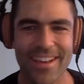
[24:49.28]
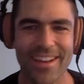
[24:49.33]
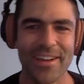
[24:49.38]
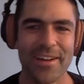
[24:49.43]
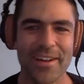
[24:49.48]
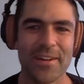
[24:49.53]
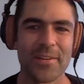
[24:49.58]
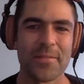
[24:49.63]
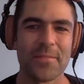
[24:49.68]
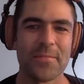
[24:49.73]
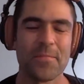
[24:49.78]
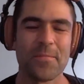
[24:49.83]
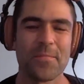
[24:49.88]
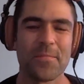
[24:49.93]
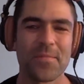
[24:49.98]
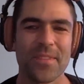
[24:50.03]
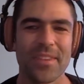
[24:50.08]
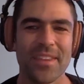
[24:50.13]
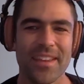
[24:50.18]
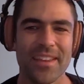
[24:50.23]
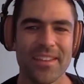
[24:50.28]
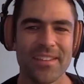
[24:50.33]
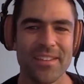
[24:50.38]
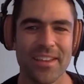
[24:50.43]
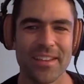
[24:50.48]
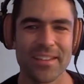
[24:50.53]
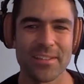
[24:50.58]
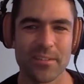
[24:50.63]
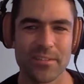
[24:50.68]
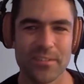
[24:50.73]
and
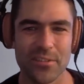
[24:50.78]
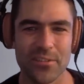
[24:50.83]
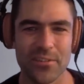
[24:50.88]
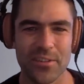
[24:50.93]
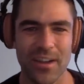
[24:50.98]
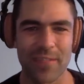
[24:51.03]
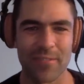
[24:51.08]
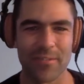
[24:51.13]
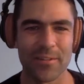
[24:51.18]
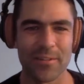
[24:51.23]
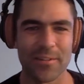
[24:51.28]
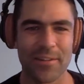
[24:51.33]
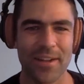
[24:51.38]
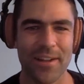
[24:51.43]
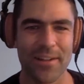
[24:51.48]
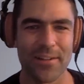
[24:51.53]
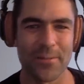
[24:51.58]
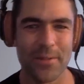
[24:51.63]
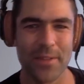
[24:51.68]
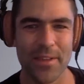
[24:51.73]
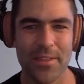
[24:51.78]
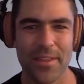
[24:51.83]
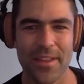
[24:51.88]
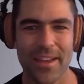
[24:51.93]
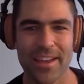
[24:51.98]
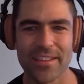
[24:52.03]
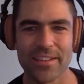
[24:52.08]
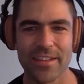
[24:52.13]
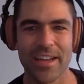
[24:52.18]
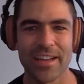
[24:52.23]
used to travel around with.
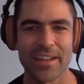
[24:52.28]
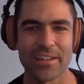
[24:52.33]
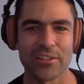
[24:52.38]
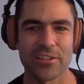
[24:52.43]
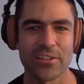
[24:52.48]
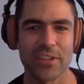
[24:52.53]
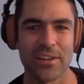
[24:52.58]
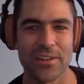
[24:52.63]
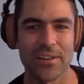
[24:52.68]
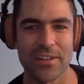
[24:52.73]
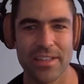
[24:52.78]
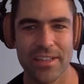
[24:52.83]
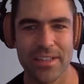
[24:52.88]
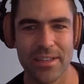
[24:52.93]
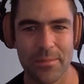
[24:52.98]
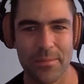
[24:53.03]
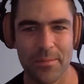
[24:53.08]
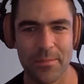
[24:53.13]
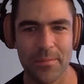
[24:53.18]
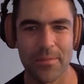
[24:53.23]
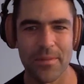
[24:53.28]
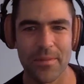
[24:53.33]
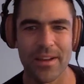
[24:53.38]
I shared him